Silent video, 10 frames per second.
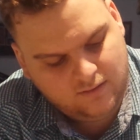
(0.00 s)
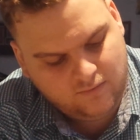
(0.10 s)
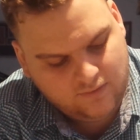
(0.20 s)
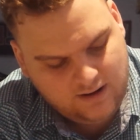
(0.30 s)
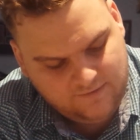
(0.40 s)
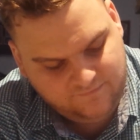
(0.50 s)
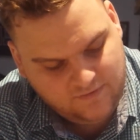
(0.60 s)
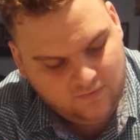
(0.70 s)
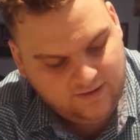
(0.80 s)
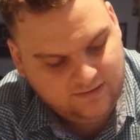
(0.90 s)
or I
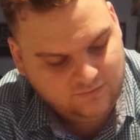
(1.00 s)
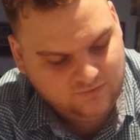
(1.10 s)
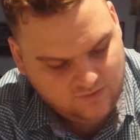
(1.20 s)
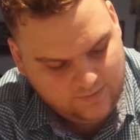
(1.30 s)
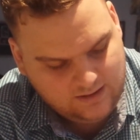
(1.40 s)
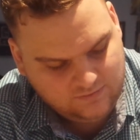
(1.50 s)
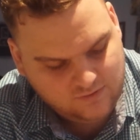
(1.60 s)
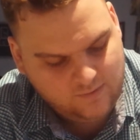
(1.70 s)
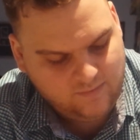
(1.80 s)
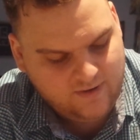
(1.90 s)
felt like he was
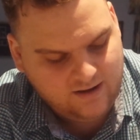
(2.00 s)
coming